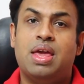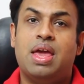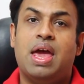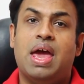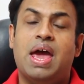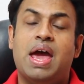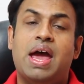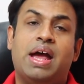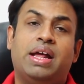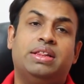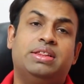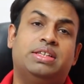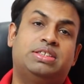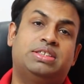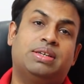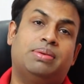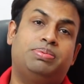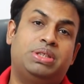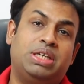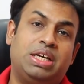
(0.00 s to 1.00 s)
and the
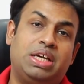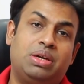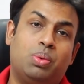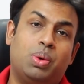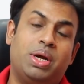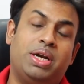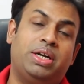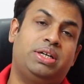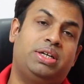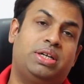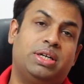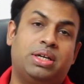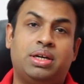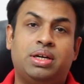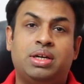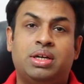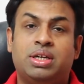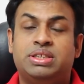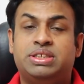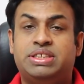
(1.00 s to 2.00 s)
subsequent
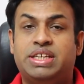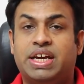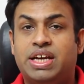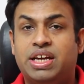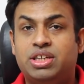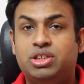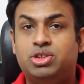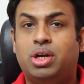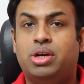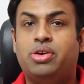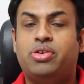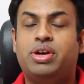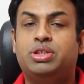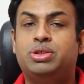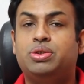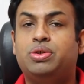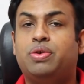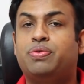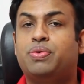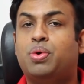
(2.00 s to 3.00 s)
second
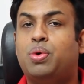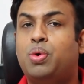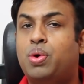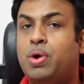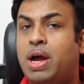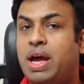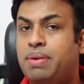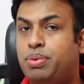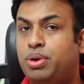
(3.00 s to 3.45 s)
generation of Core i